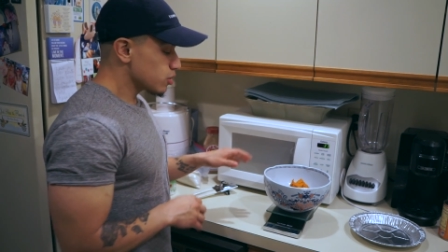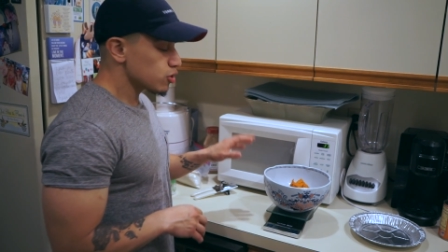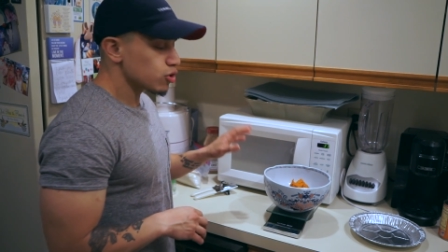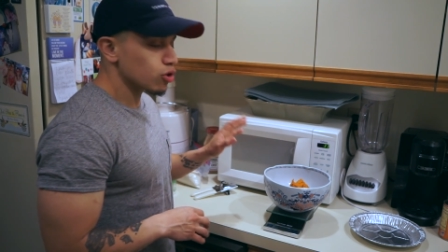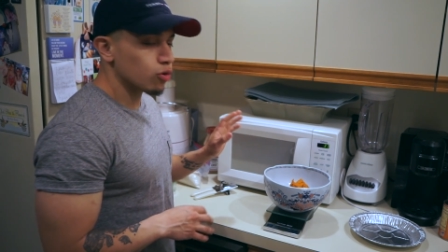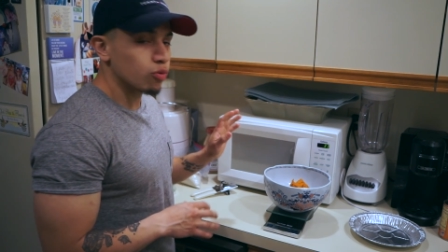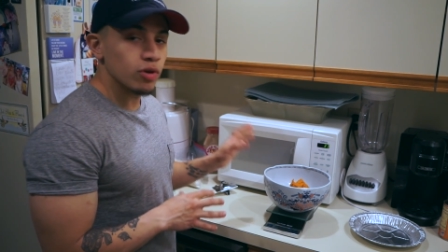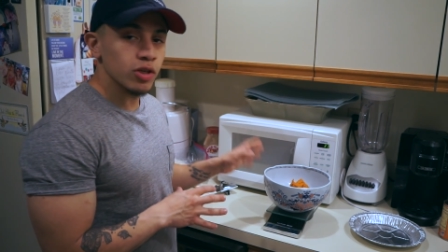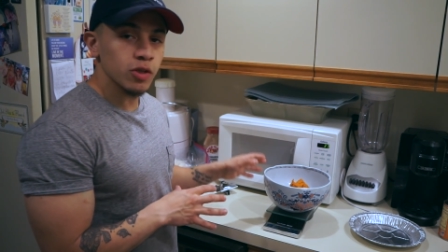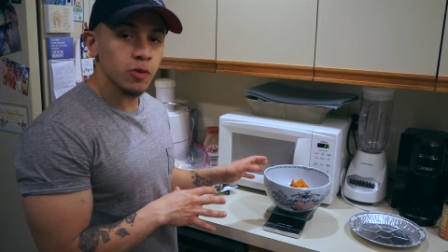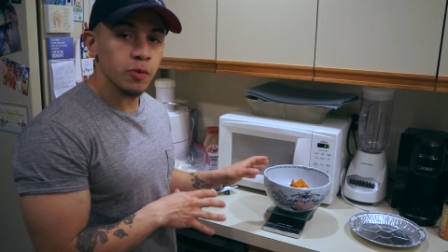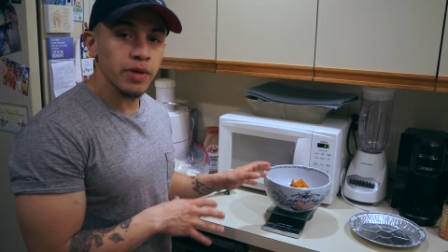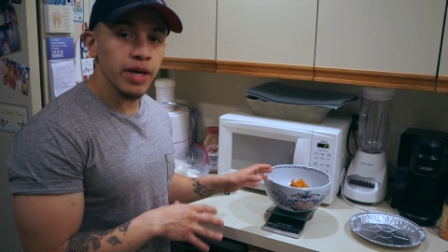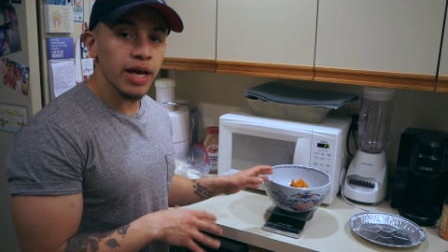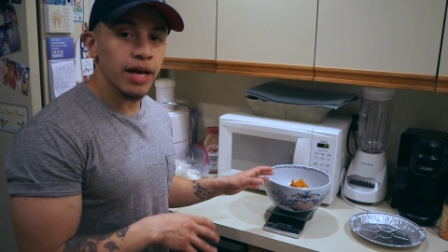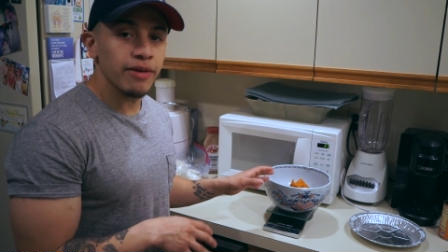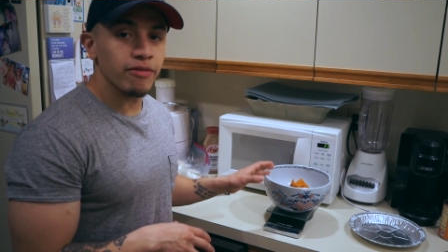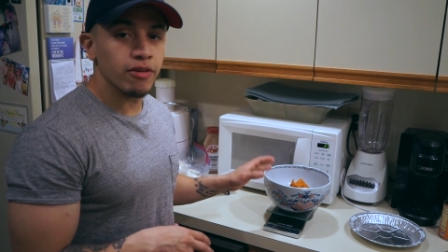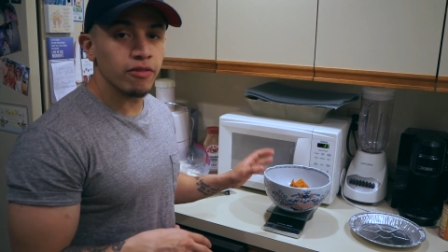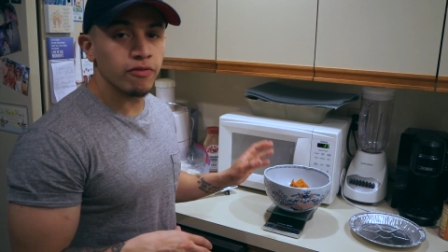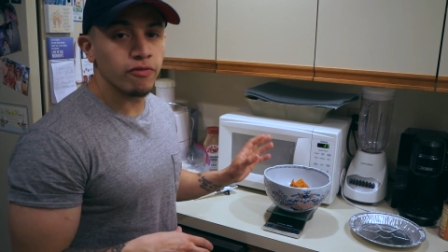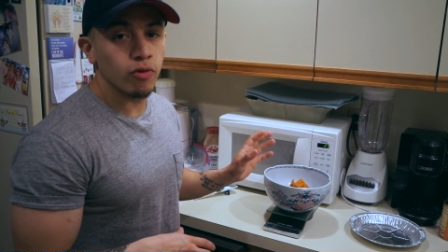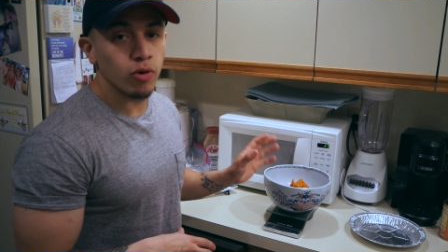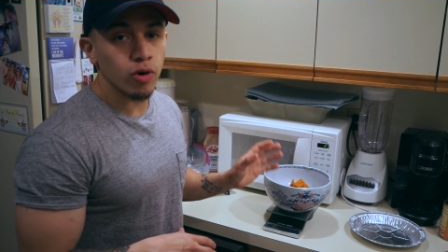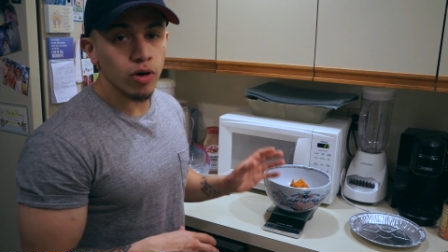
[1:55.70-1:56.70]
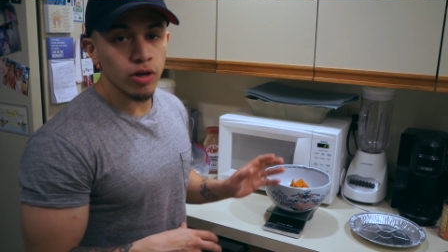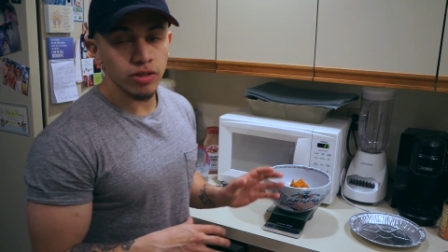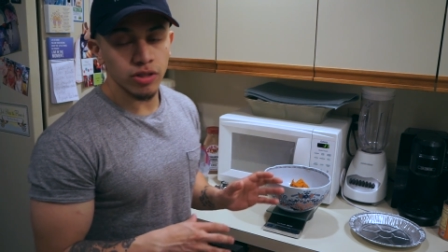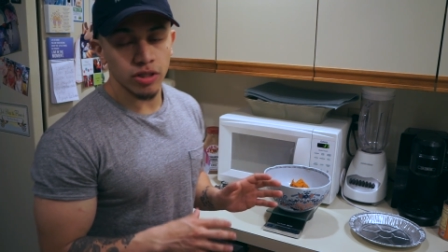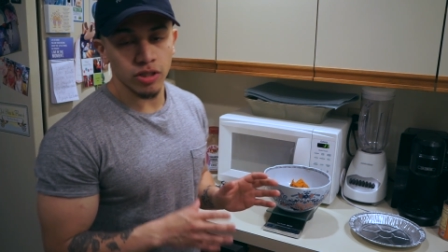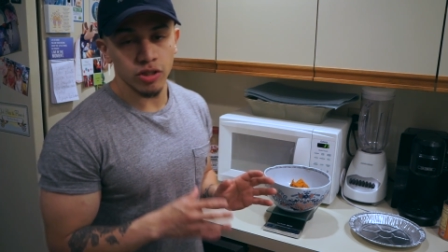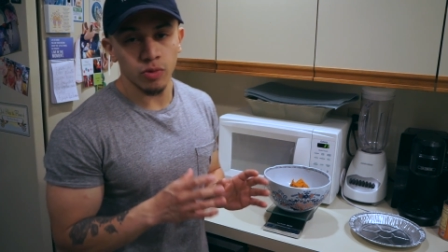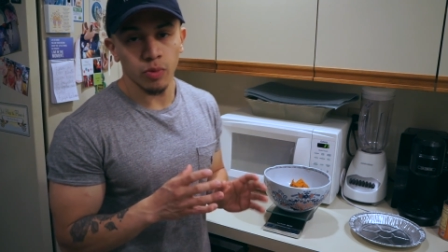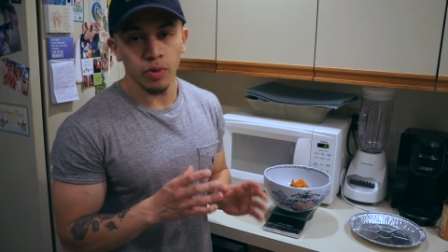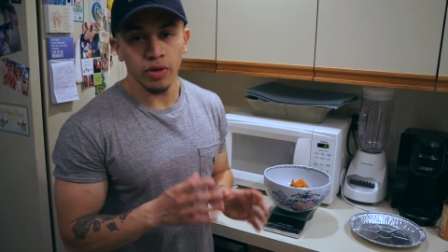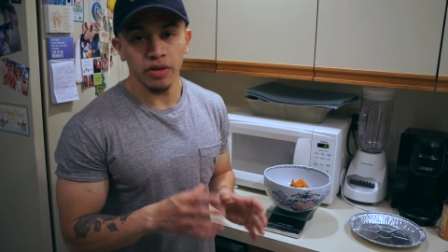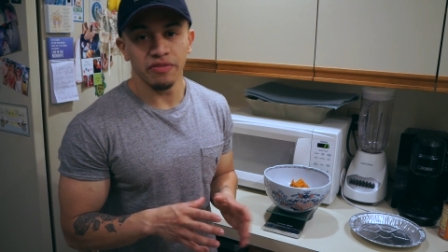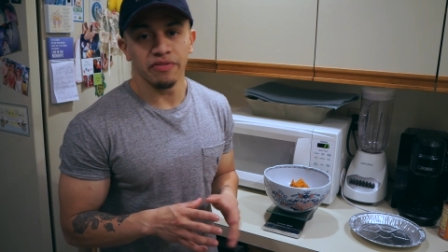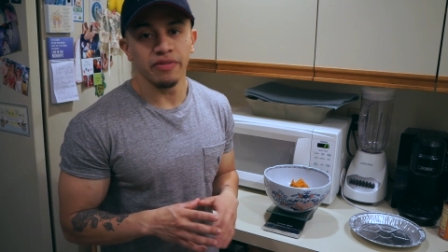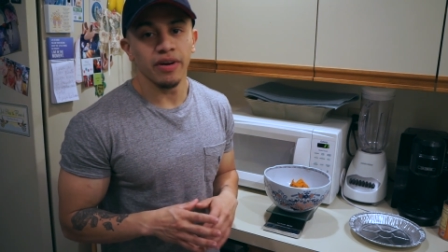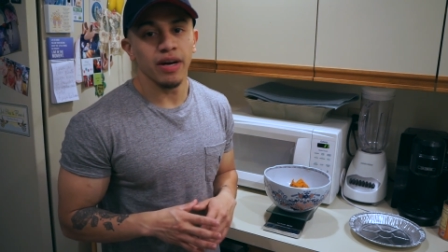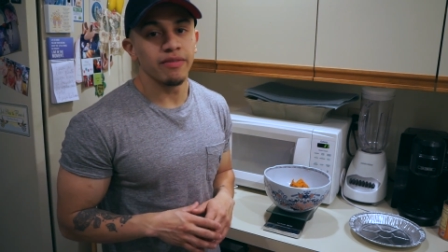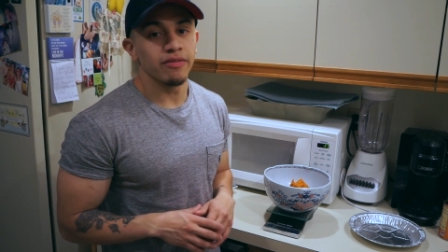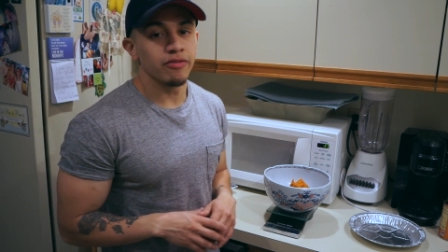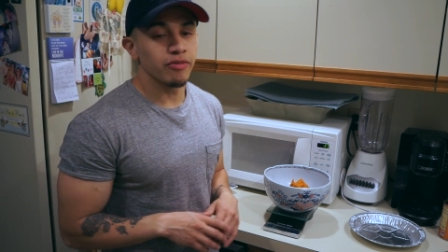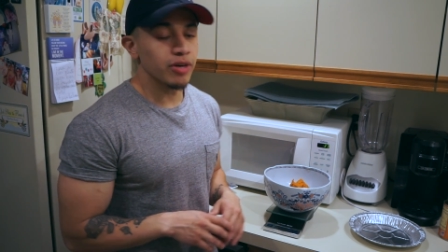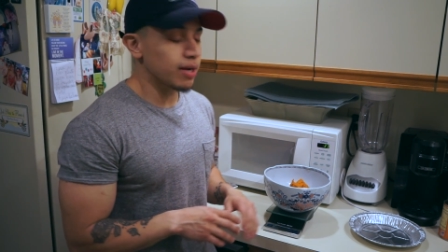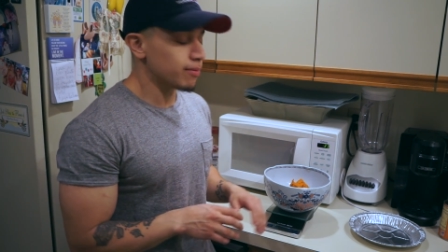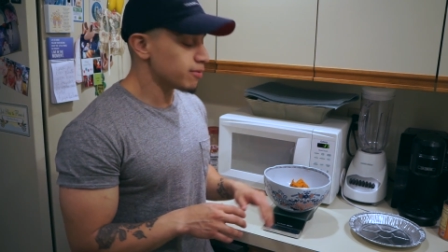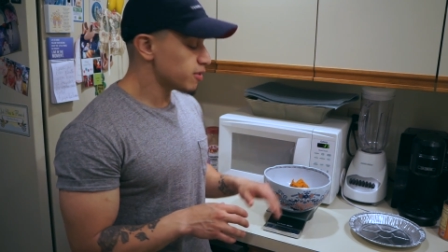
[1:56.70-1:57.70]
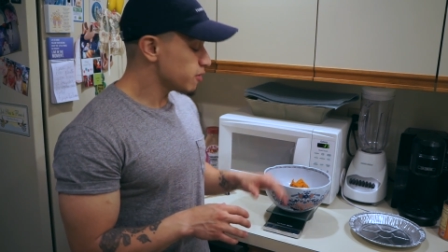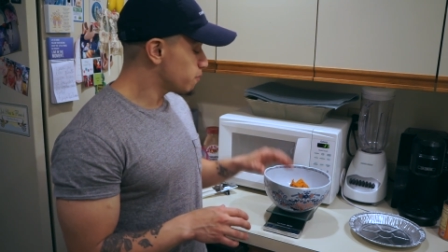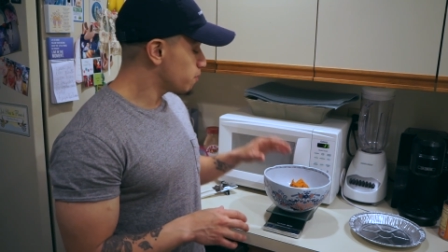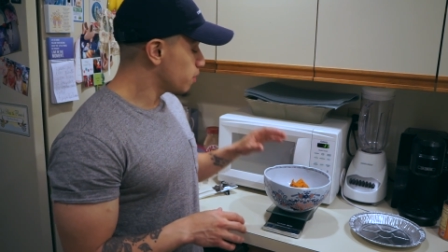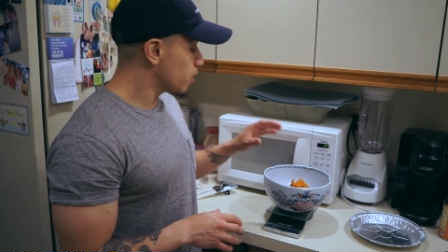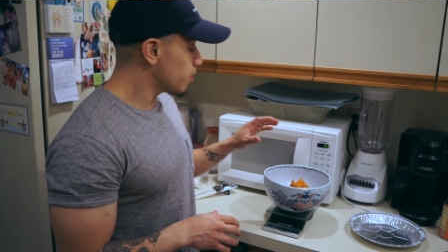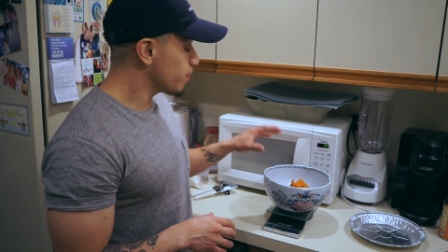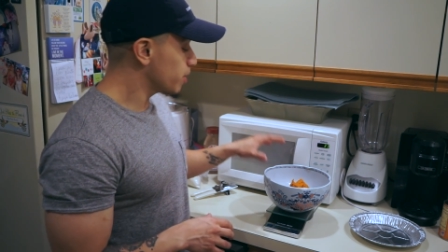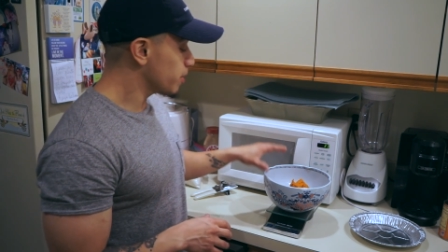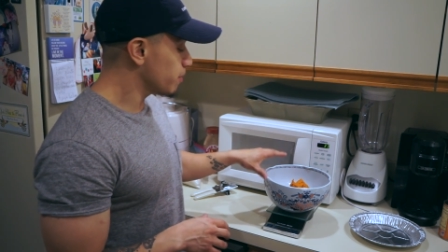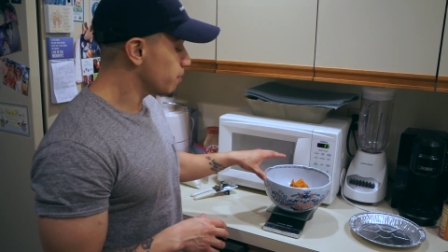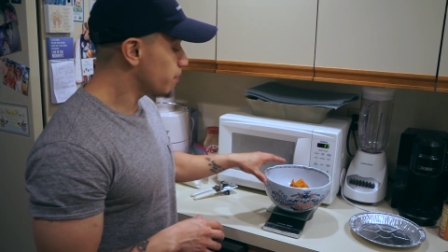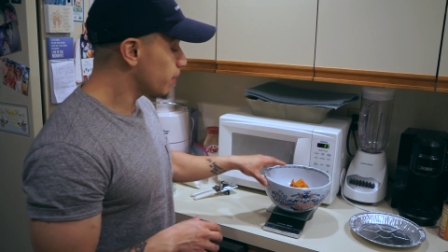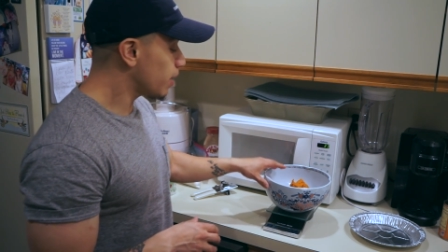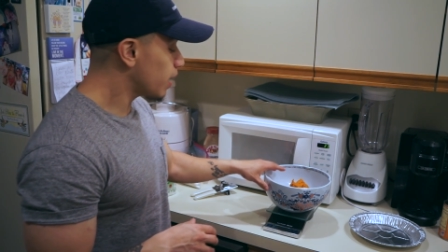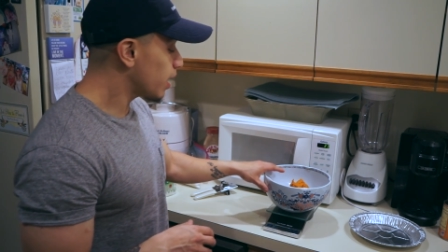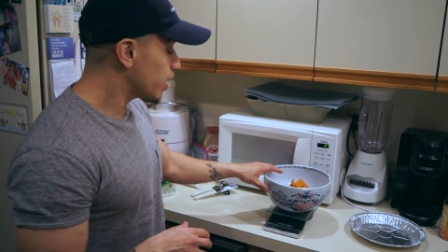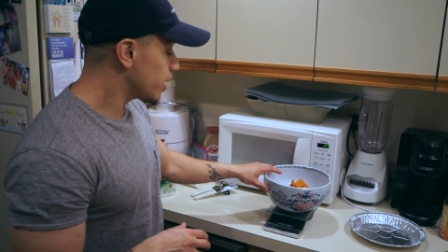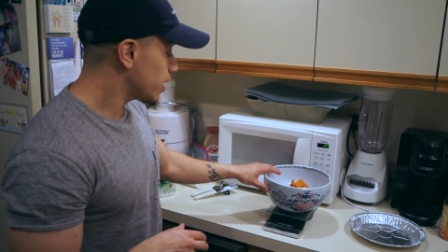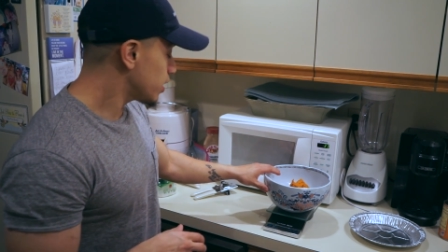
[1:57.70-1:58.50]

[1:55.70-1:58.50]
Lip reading: So once we have our 425 grams of pumpkin pie